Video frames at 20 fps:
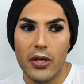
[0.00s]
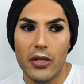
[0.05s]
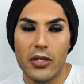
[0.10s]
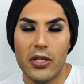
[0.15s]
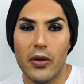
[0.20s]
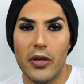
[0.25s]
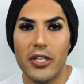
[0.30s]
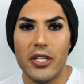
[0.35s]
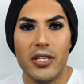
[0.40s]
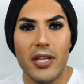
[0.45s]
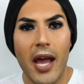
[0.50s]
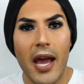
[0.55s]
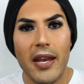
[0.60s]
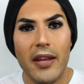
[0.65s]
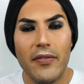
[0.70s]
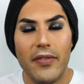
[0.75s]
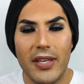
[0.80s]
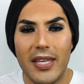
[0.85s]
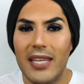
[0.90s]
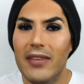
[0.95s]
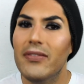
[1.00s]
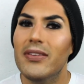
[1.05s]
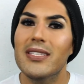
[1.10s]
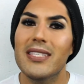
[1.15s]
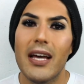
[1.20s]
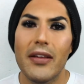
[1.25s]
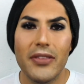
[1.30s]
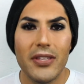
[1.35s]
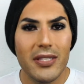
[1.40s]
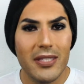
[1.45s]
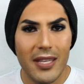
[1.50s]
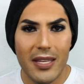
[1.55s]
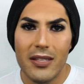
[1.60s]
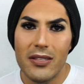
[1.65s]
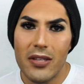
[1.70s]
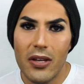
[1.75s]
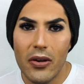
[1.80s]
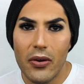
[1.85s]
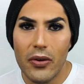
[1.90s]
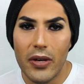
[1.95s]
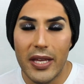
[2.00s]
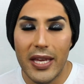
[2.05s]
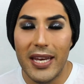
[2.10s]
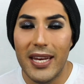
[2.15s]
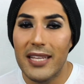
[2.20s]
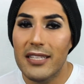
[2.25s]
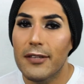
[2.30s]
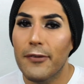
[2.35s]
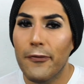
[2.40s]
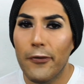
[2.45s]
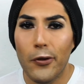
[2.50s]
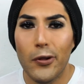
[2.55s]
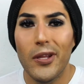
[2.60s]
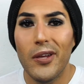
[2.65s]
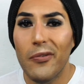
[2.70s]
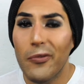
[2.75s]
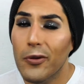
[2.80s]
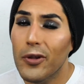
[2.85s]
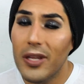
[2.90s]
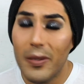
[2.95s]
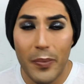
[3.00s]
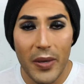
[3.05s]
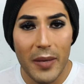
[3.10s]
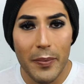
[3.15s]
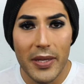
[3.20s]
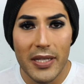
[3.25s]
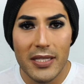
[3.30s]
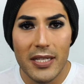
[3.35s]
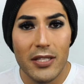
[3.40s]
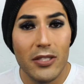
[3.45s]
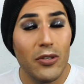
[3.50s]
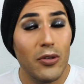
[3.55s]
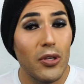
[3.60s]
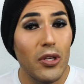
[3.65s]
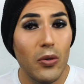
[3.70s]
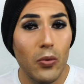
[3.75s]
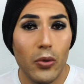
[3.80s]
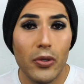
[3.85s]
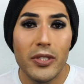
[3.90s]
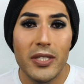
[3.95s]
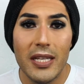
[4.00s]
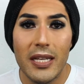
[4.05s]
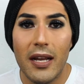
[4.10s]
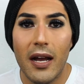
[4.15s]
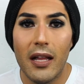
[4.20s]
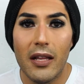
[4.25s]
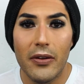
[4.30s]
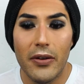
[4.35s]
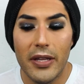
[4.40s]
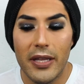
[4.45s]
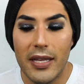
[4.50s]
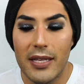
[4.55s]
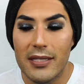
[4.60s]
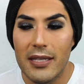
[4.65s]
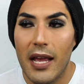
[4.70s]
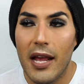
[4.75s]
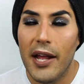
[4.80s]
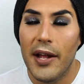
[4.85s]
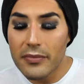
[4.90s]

So it just kind of evens out the skin tone. It is fully pigmented, so you will see color in this.